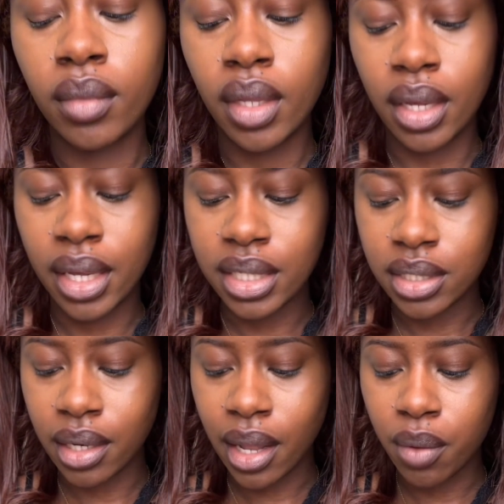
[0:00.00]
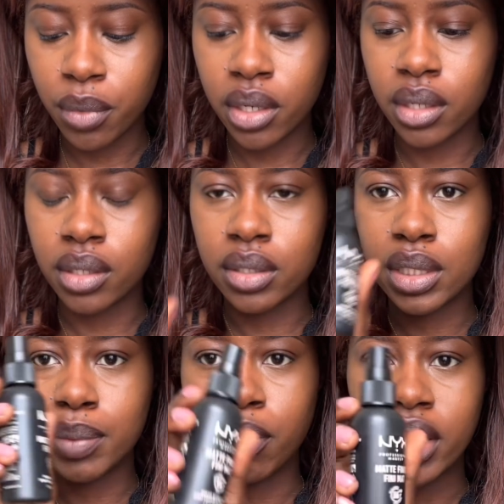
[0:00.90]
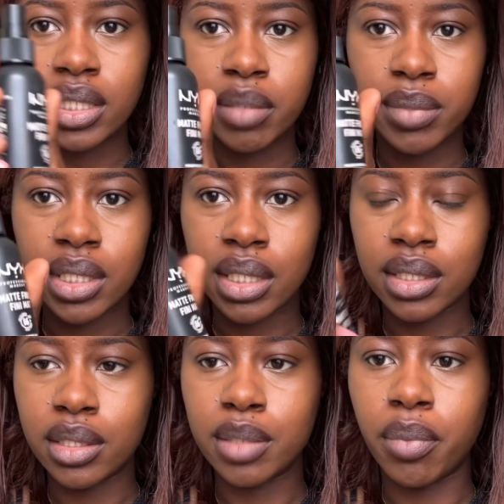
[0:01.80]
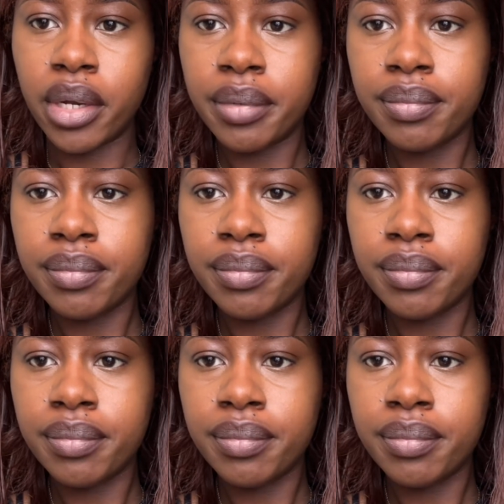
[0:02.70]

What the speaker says: Okay, so now I'm gonna spray some setting spray.